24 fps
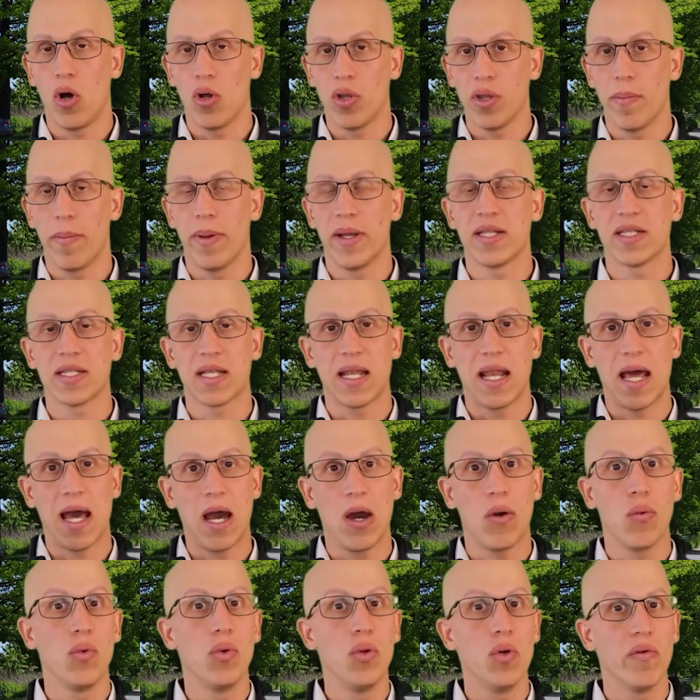All depends on
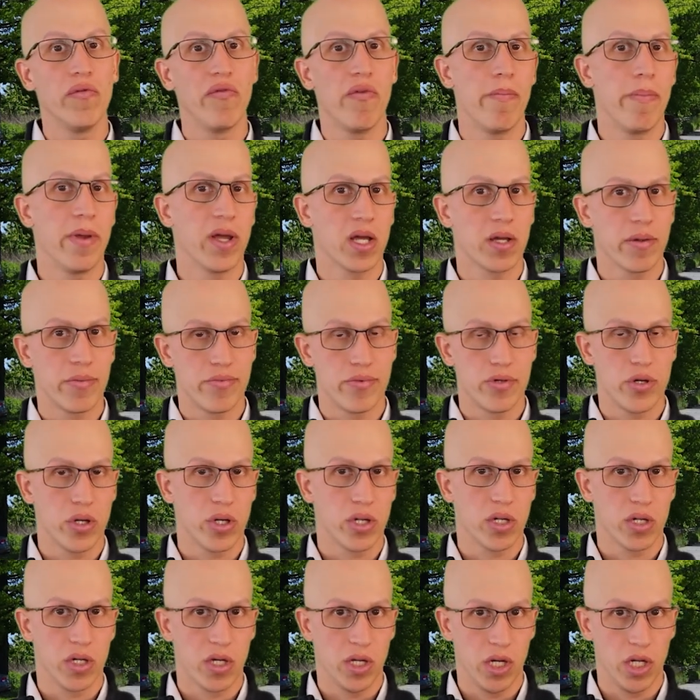how new of a pickup
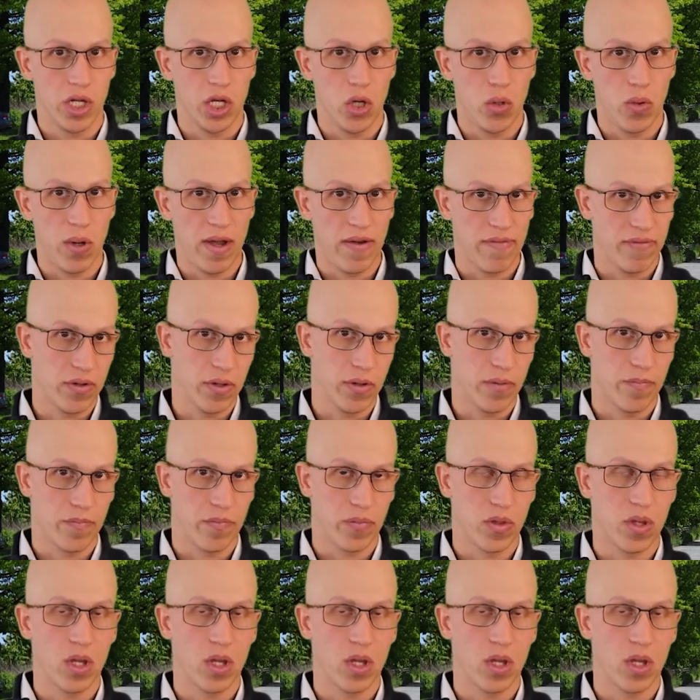truck you're going to go after.